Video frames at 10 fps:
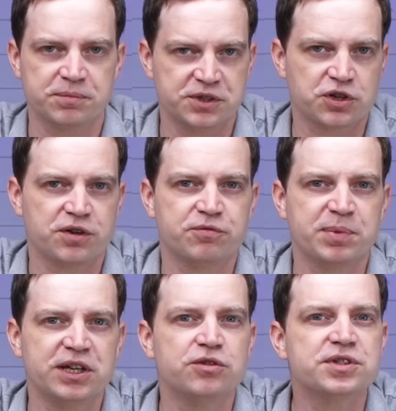it's going to
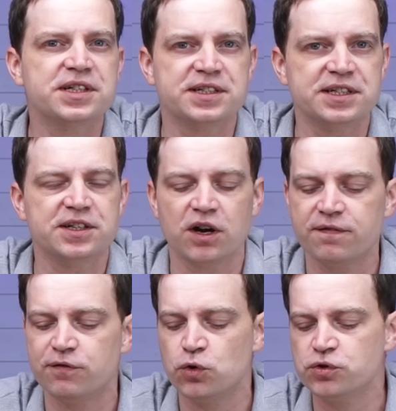be using
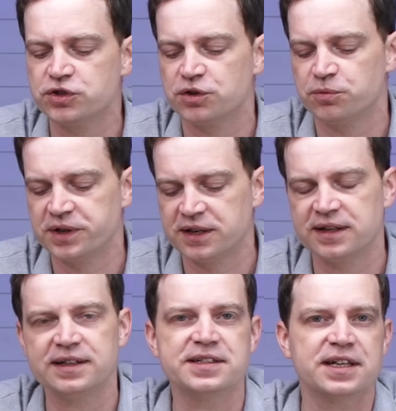DDR4, so we can
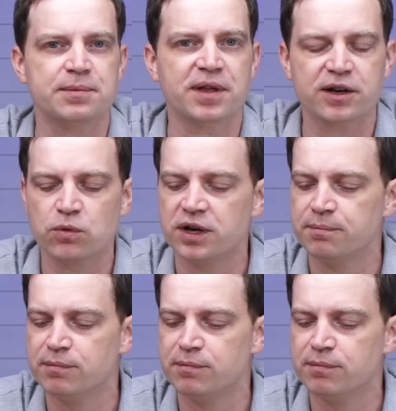at least keep that quite